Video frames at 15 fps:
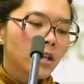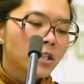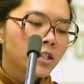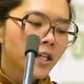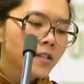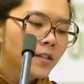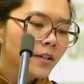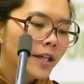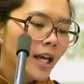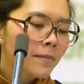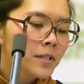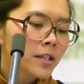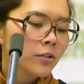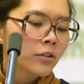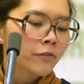Just on the
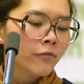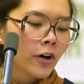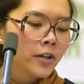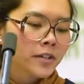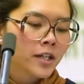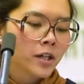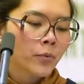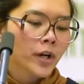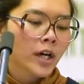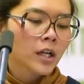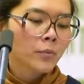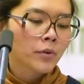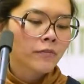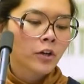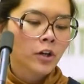Absolute Vodka
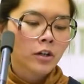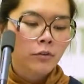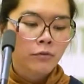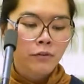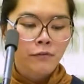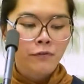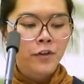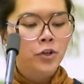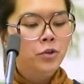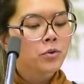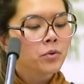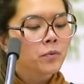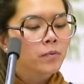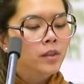one, we've got a review,